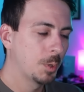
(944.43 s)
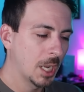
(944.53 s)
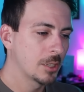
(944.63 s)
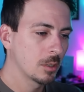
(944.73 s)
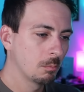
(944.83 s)

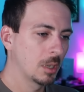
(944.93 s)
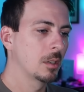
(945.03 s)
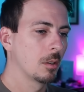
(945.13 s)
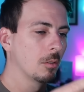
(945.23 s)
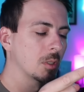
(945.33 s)
kitchen
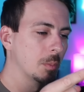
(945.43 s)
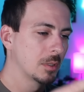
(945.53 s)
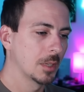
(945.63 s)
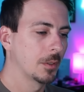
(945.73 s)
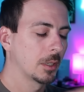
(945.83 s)
window
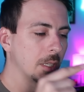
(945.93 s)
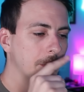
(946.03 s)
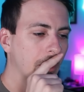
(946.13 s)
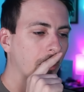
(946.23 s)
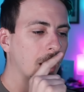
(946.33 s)
specifically,
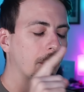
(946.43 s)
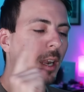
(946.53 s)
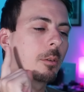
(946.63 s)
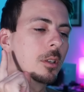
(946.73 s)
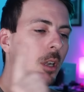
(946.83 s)
but whenever
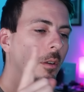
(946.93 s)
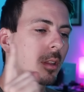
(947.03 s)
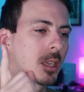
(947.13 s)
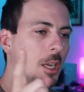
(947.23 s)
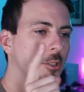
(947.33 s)
I would go to
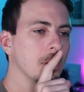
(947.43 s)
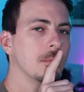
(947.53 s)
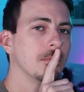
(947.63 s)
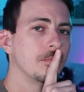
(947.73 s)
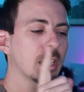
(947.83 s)
the
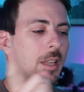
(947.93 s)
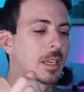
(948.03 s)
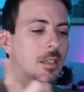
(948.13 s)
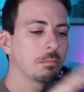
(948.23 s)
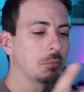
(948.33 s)
kitchen to
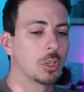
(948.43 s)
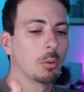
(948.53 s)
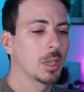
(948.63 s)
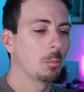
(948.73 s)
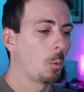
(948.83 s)
like
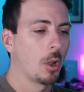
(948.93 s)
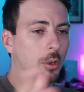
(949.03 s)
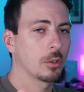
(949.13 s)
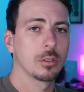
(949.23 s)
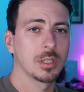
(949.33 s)
go get
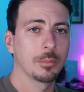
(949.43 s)
water or